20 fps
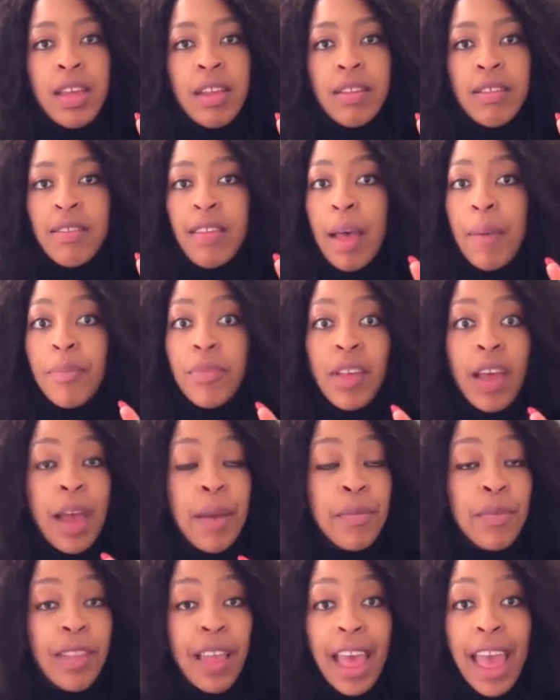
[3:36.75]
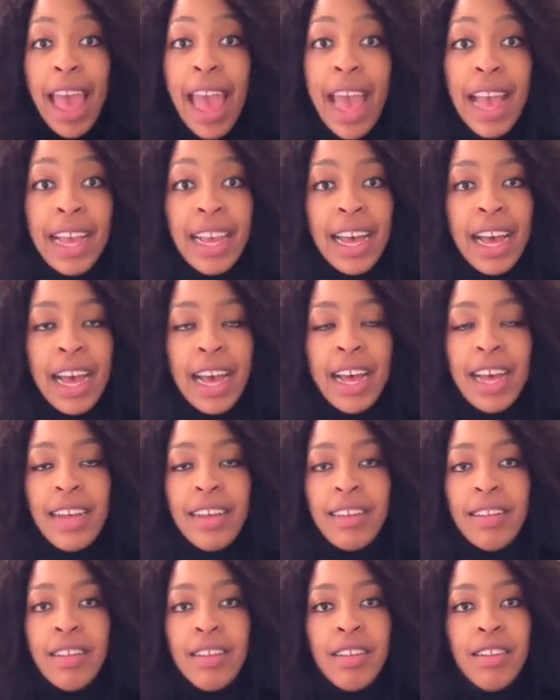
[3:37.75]
sometimes the
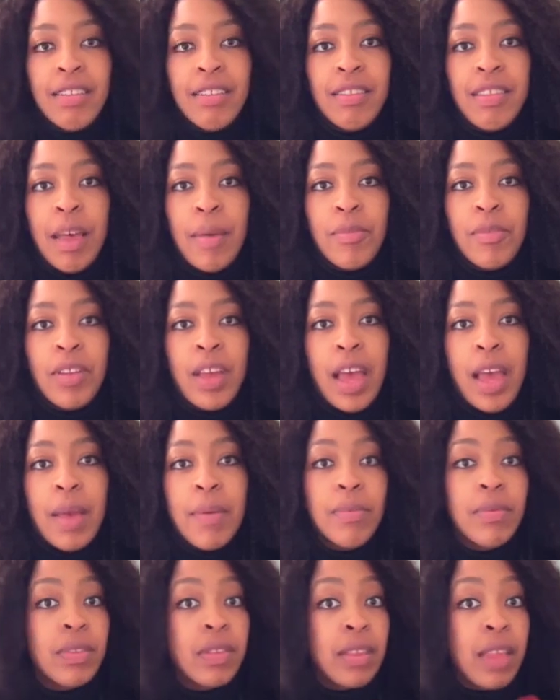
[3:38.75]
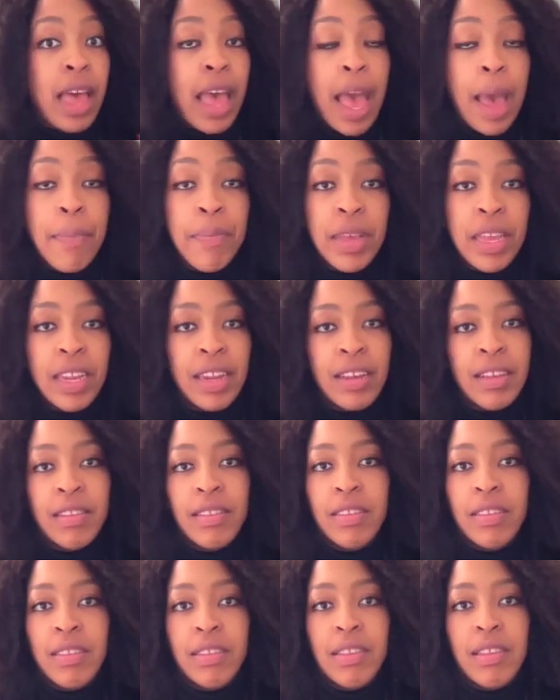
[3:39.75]
anger, sometimes the
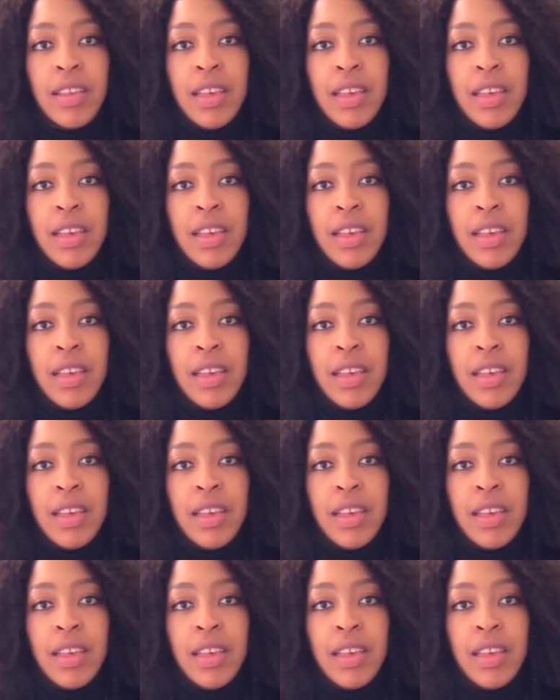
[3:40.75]
happiness